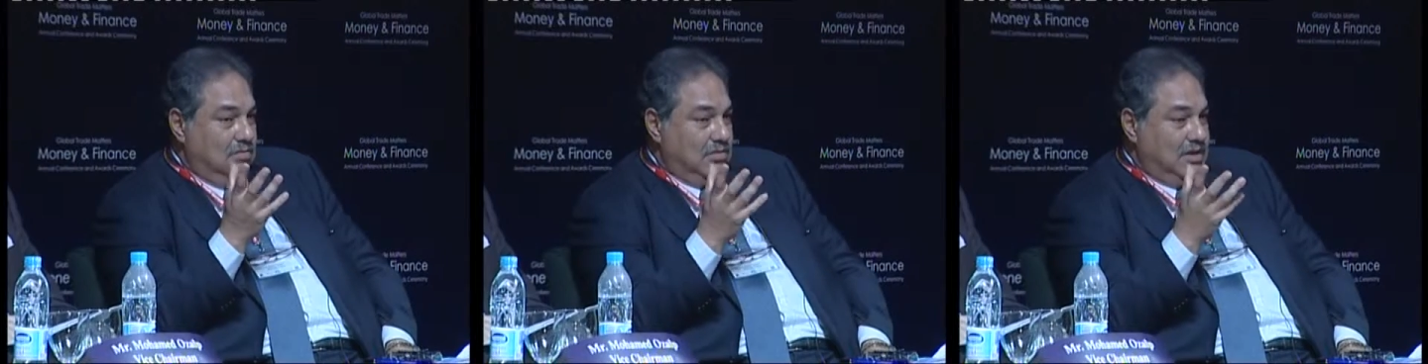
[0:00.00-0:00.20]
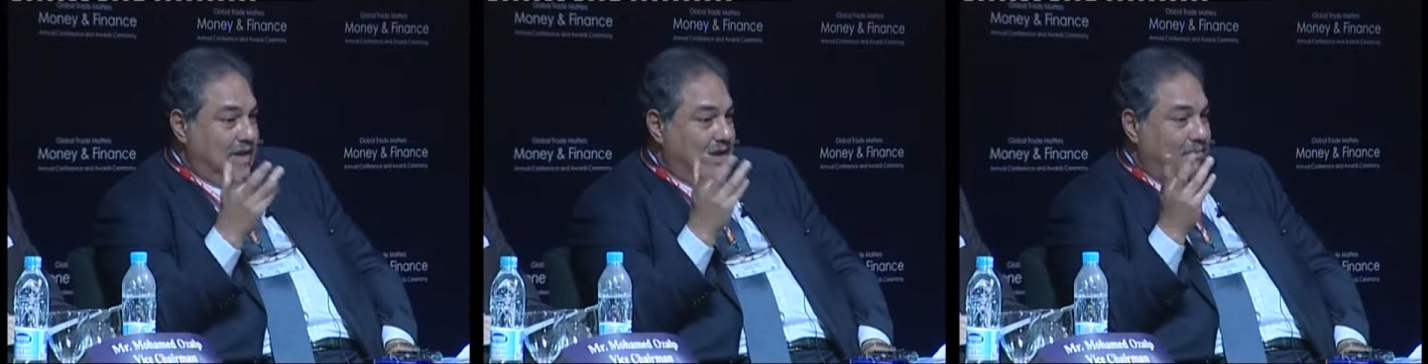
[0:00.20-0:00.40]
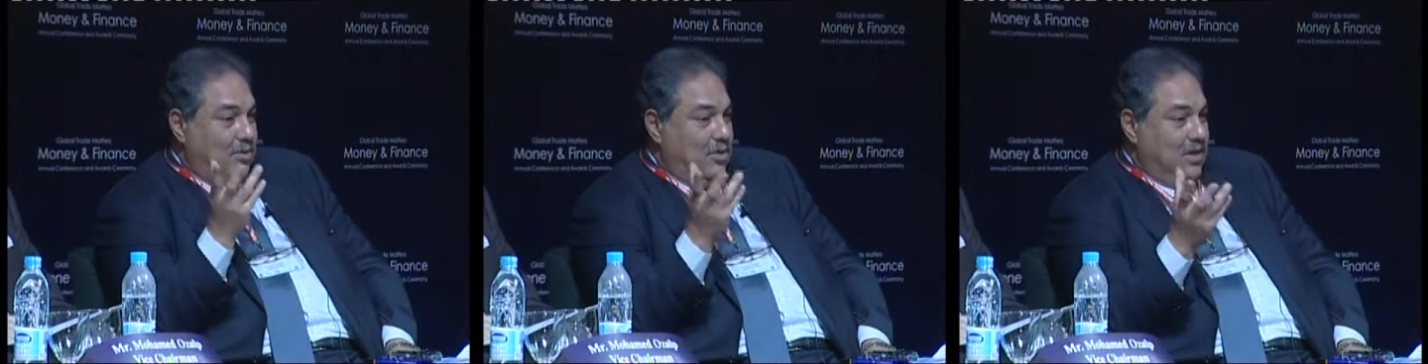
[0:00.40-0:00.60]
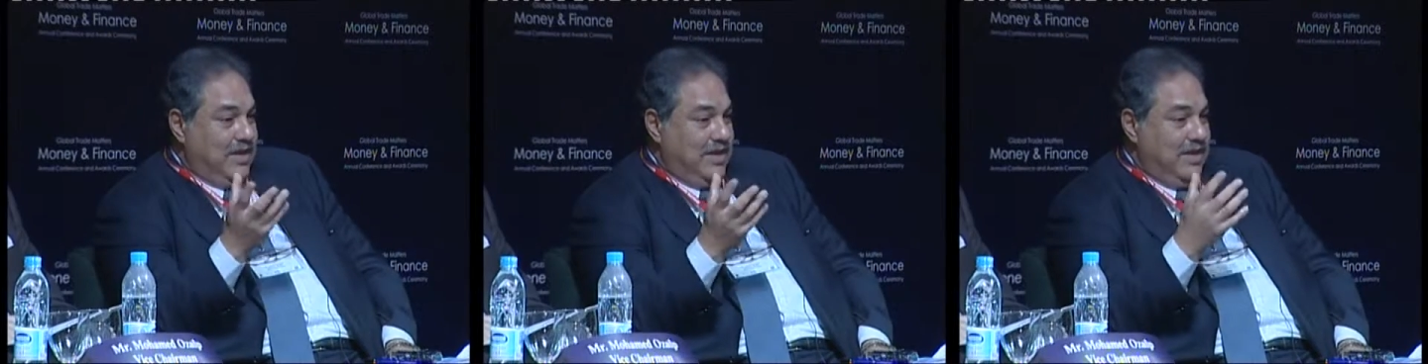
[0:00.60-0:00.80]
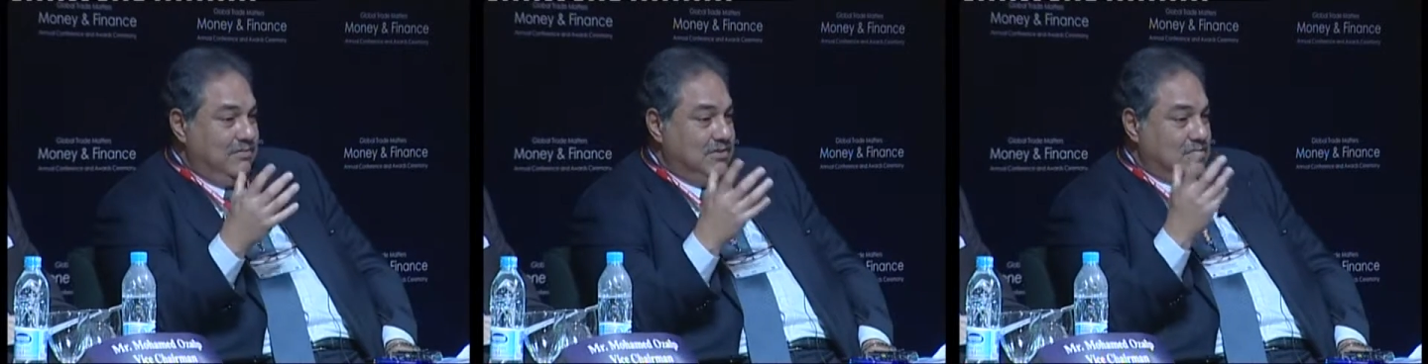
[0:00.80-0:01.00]
Tagammu
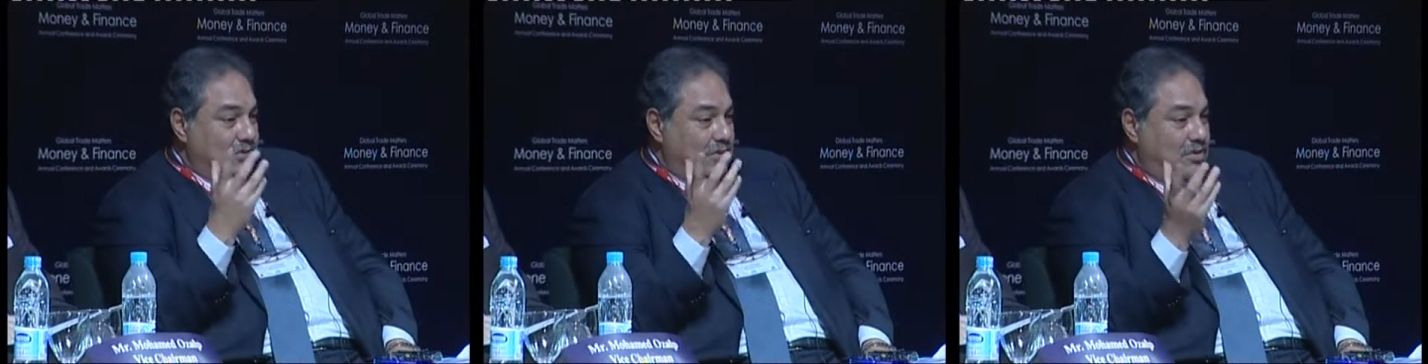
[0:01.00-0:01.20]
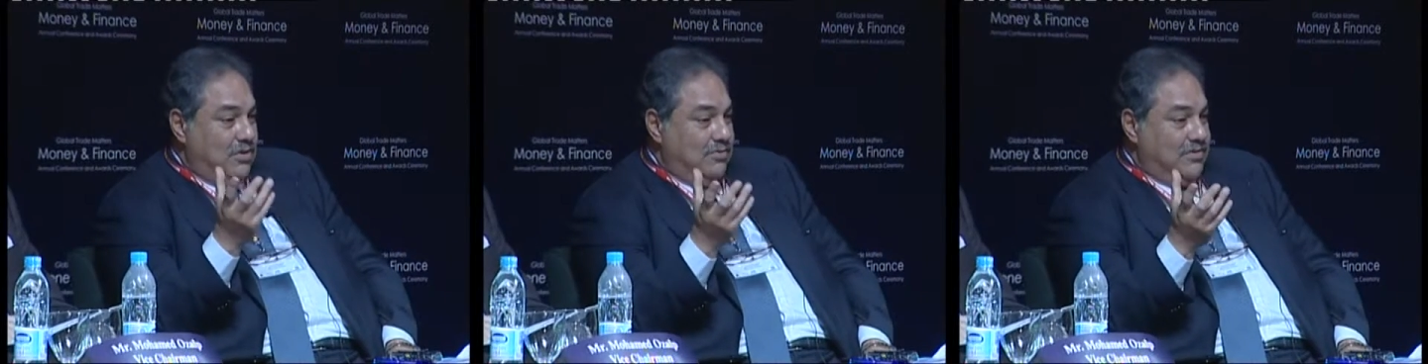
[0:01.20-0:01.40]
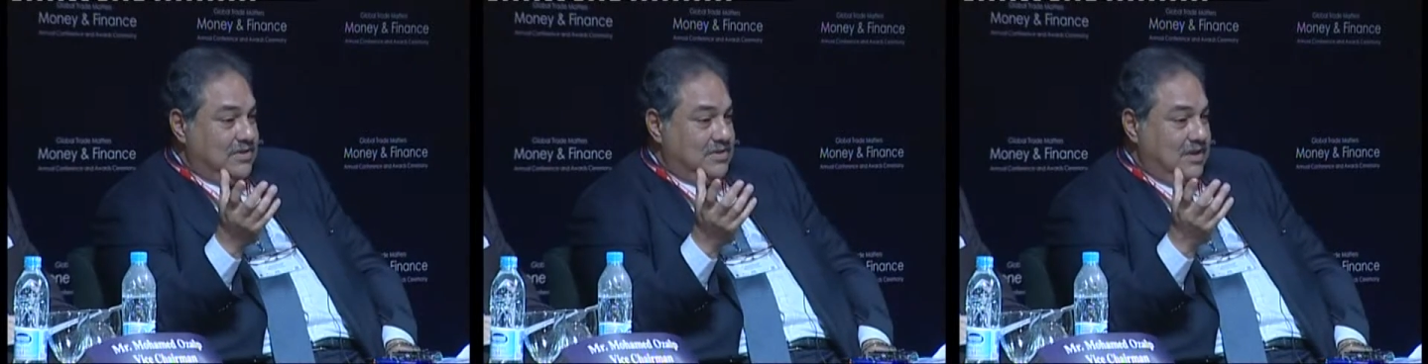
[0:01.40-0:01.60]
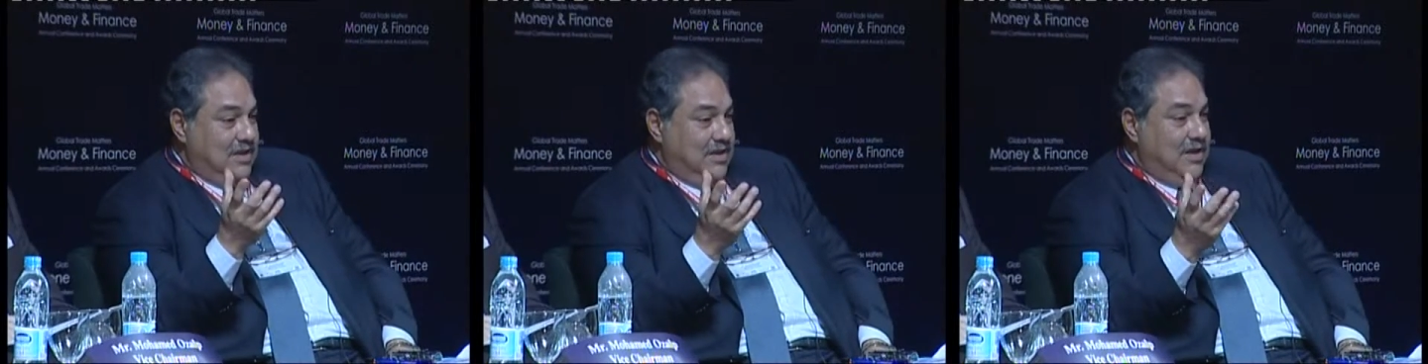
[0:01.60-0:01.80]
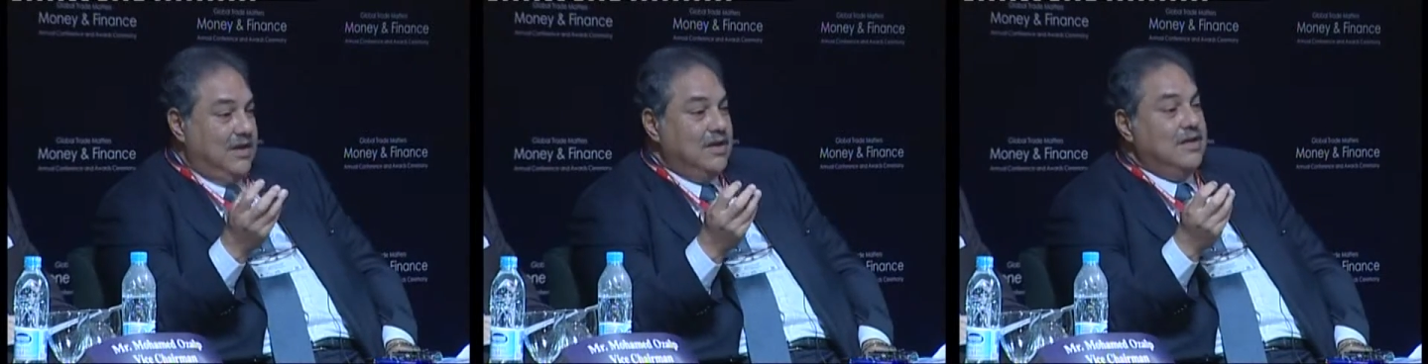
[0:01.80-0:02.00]
al-Khamis or all of this
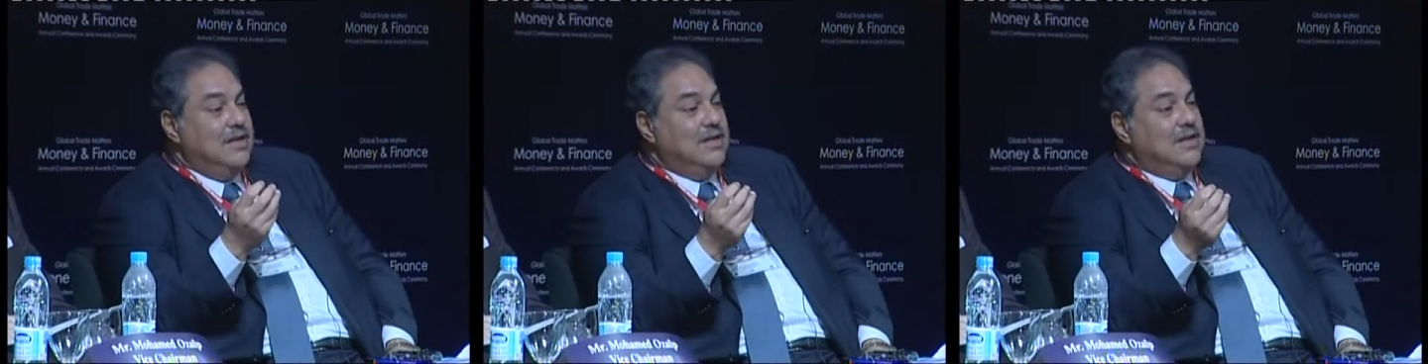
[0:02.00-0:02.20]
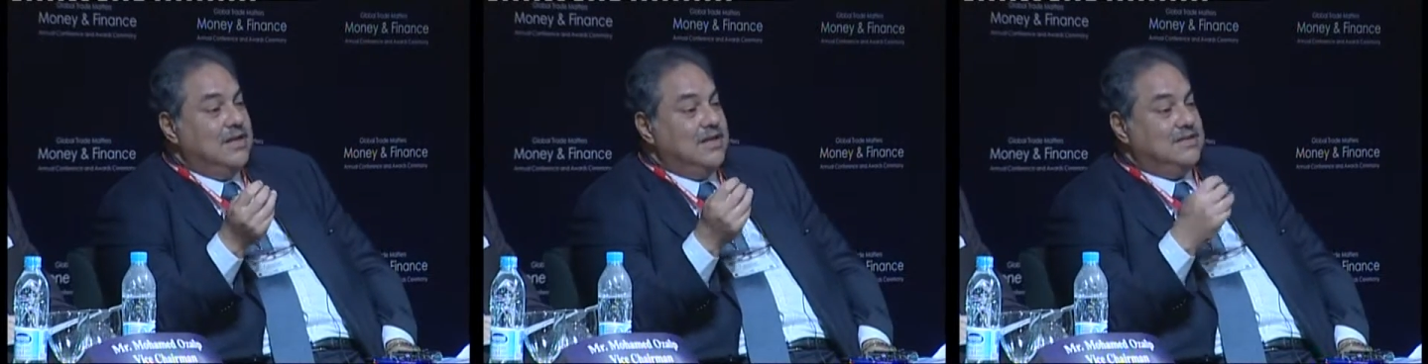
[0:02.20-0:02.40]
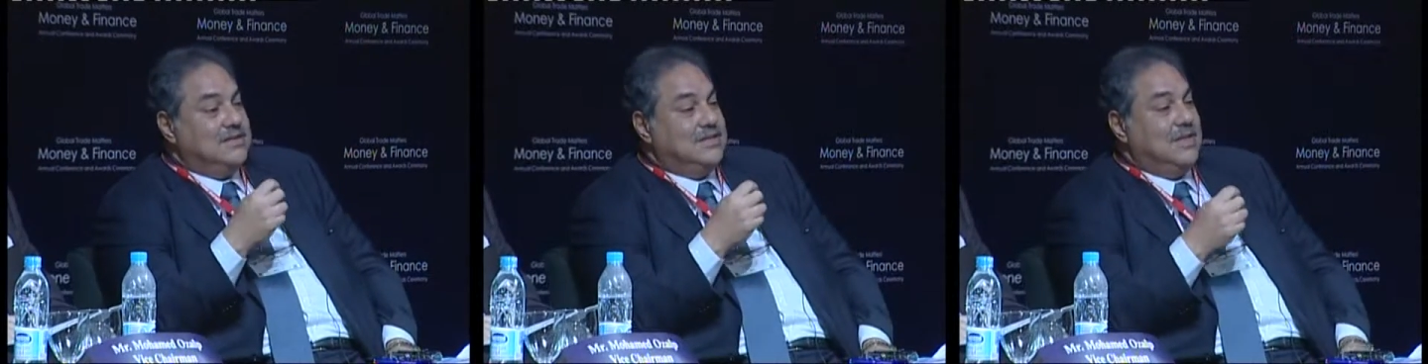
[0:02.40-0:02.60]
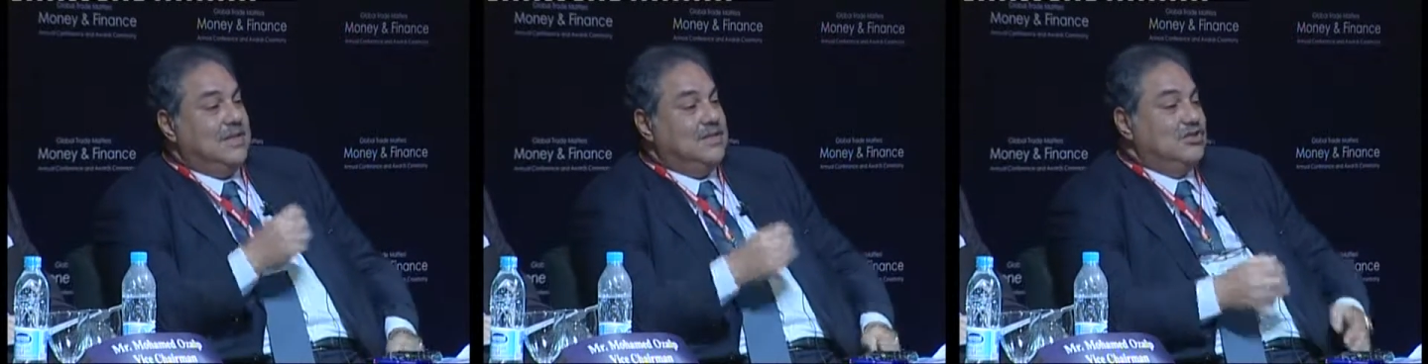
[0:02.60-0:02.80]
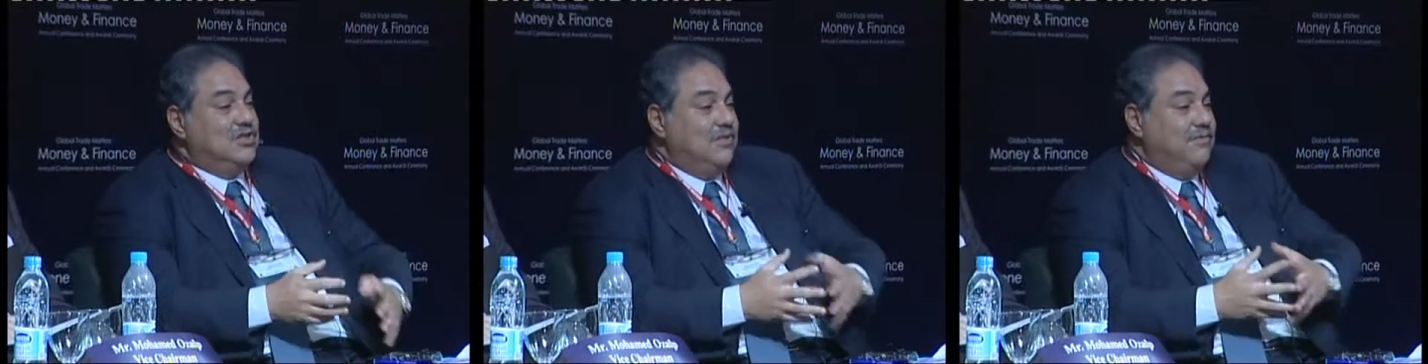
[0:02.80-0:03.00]
area, it's still
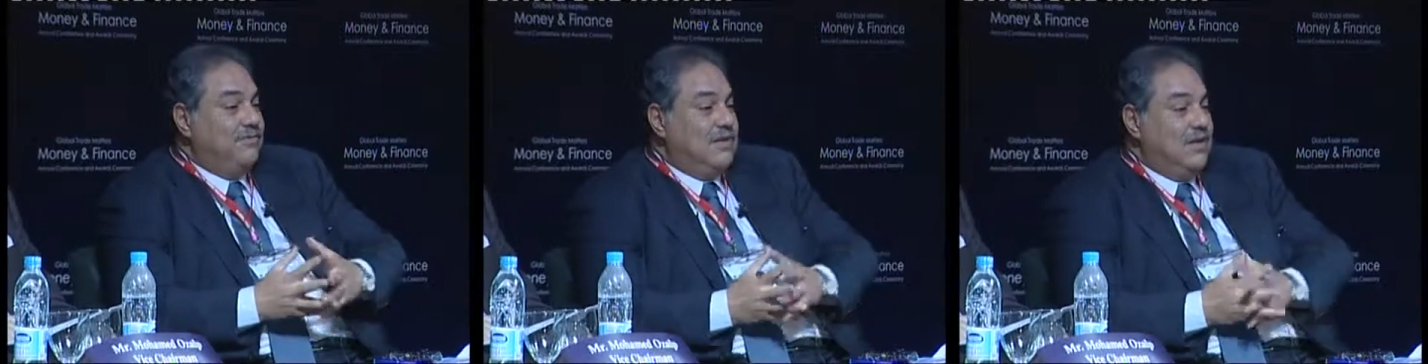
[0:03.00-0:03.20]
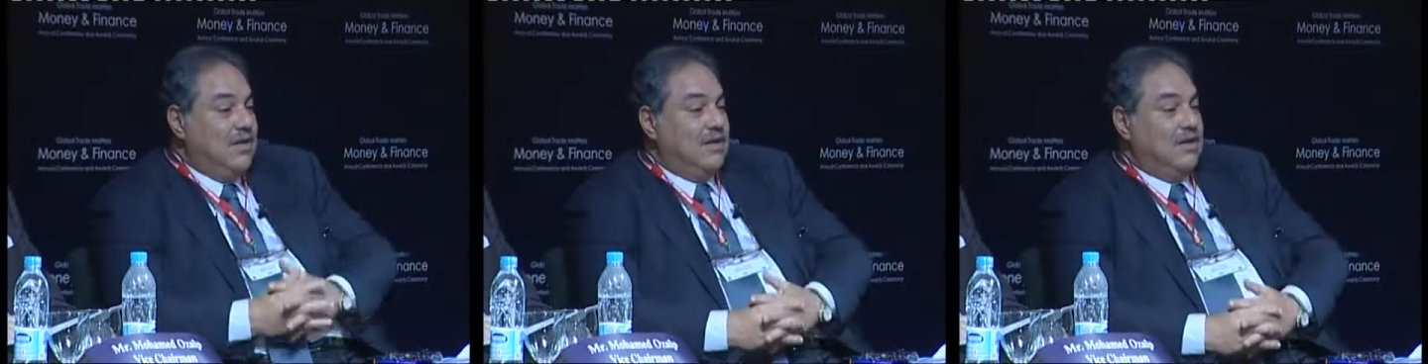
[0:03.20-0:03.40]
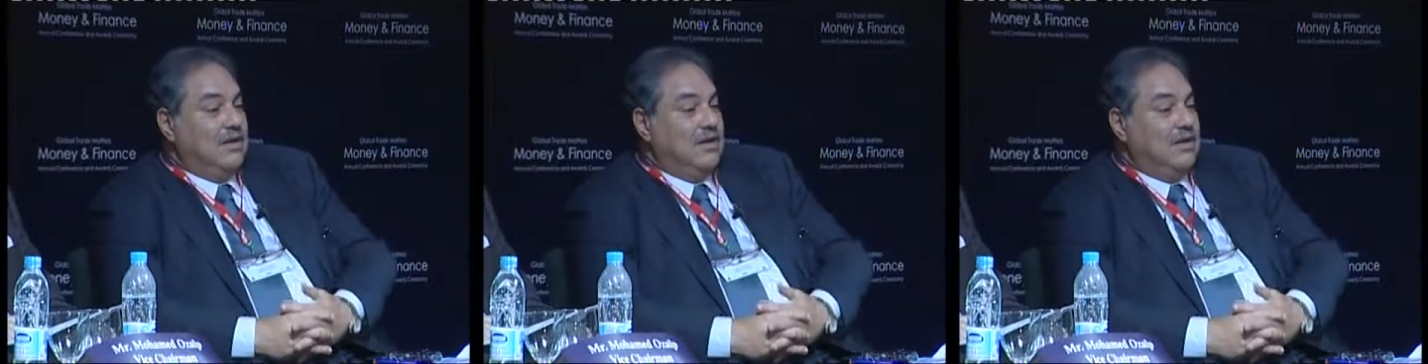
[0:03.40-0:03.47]
shifting.